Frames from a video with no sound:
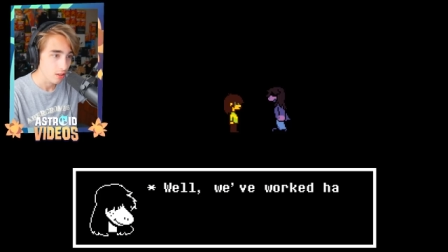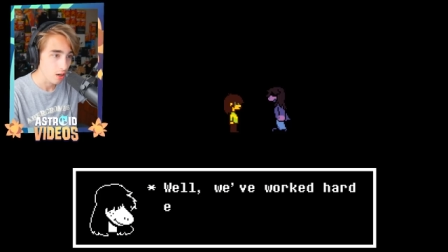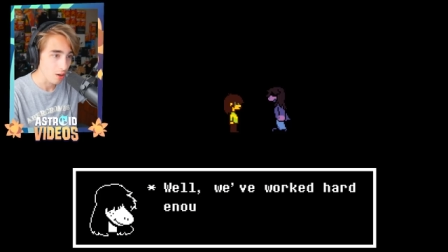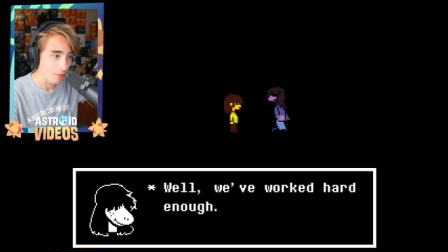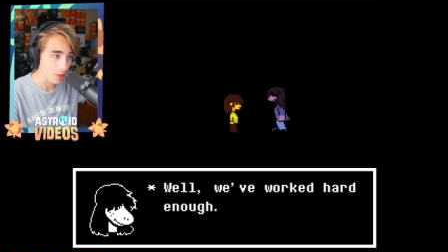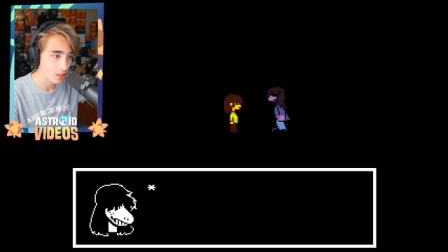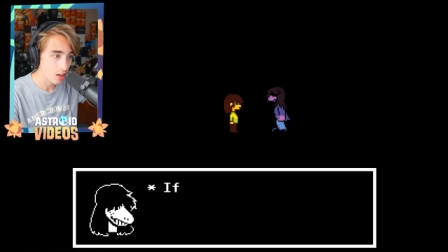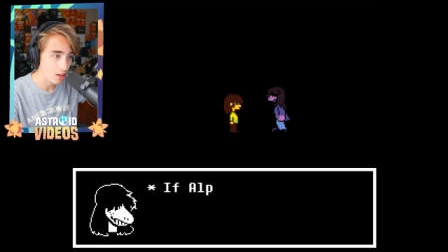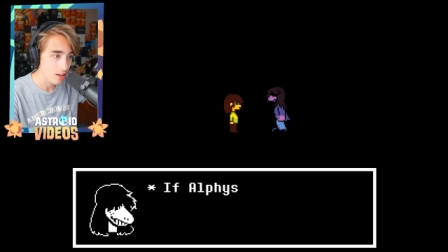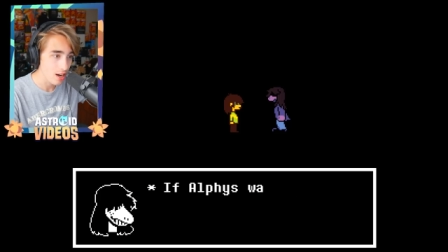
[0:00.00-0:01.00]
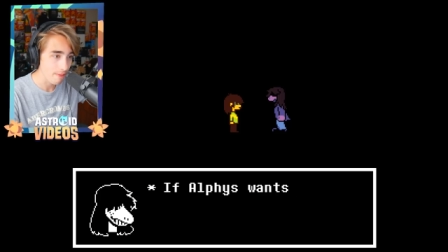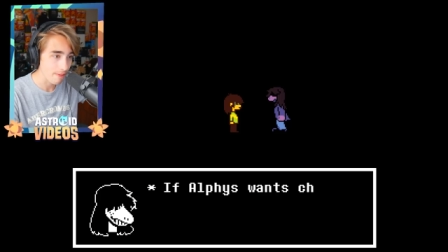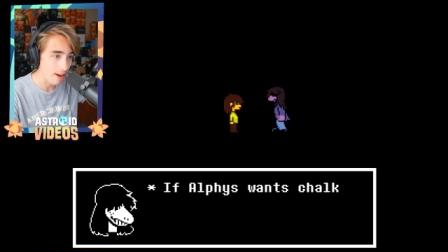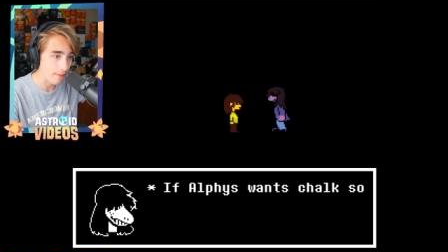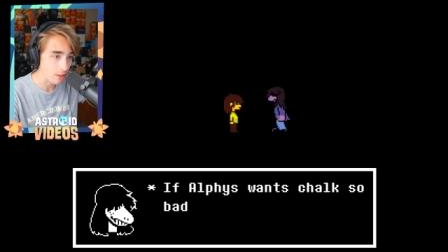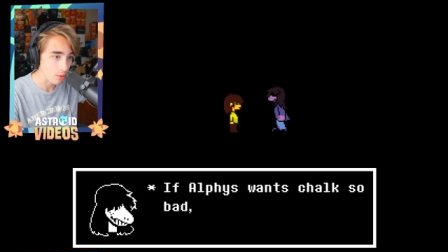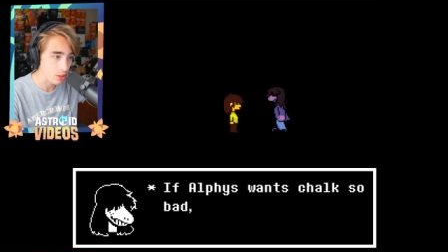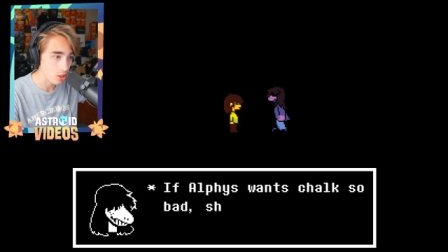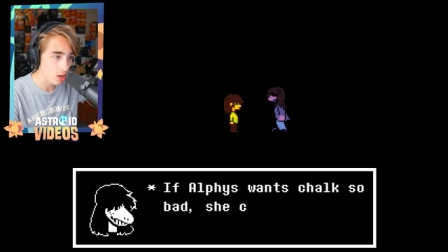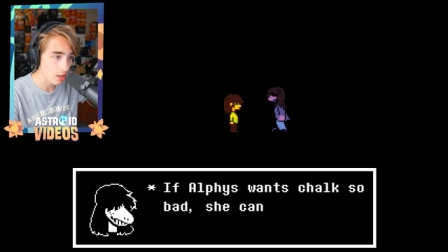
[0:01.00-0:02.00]
Oh, we've worked hard enough. If Alphys
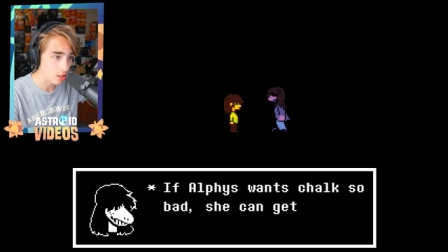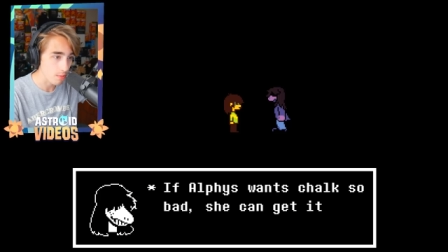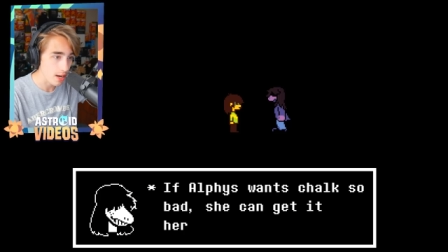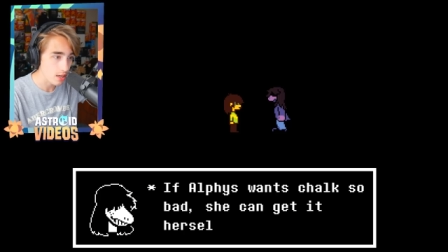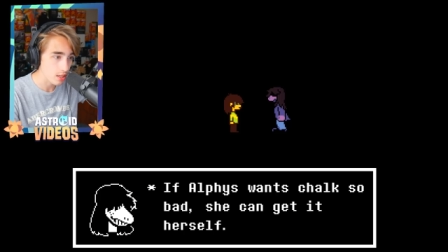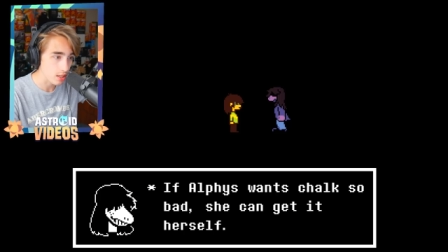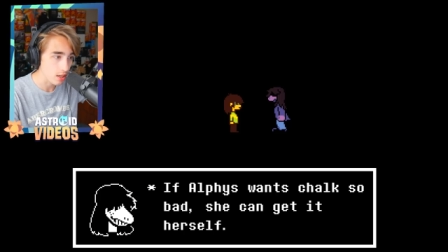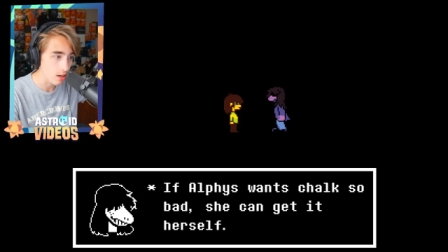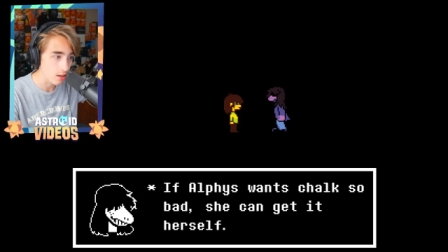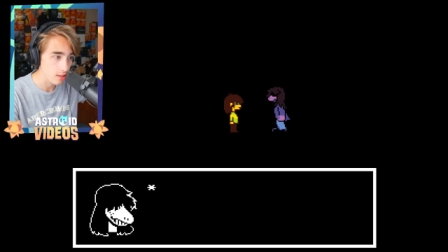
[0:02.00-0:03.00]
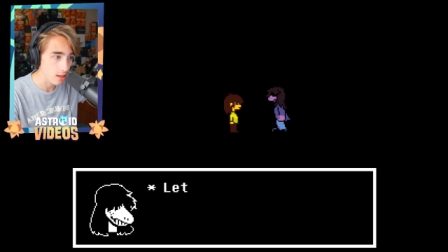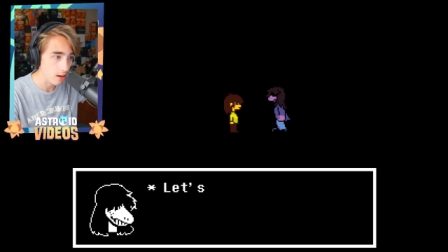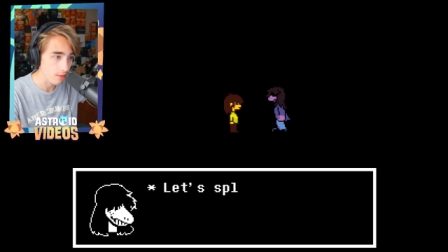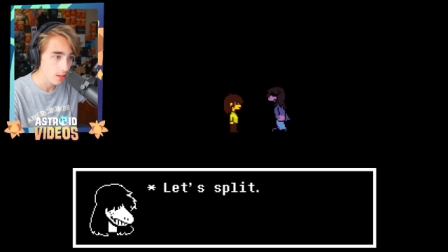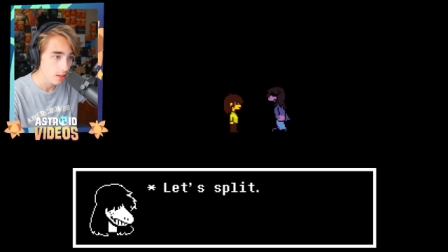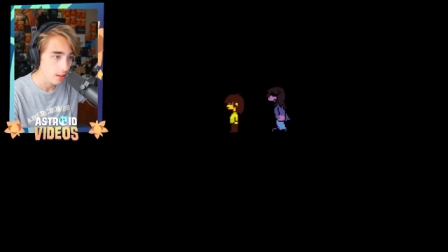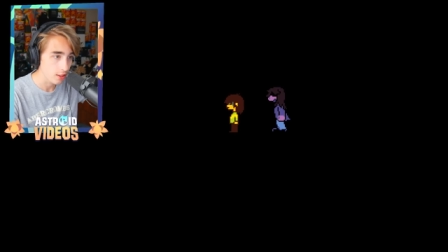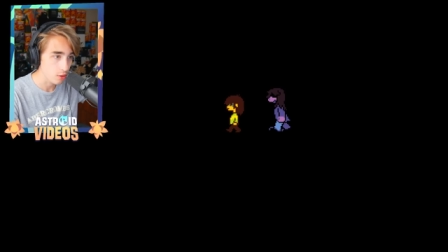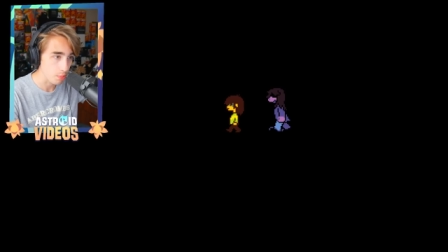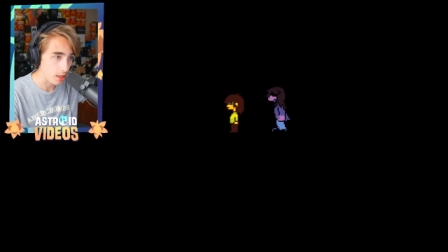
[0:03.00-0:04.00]
wants chalk so bad she can get it herself.
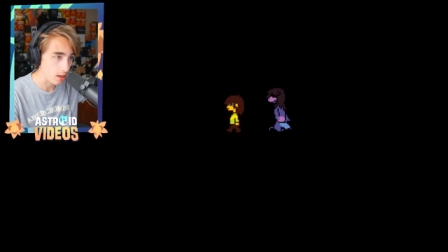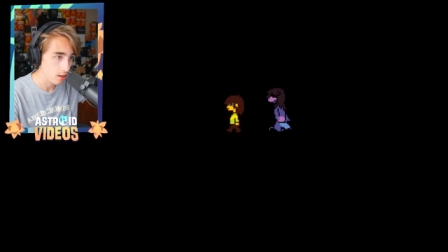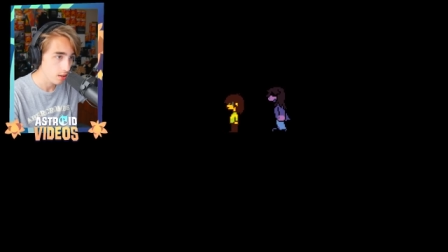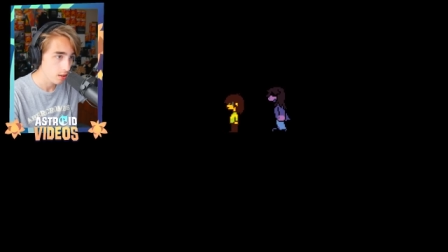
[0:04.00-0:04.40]
Let's split.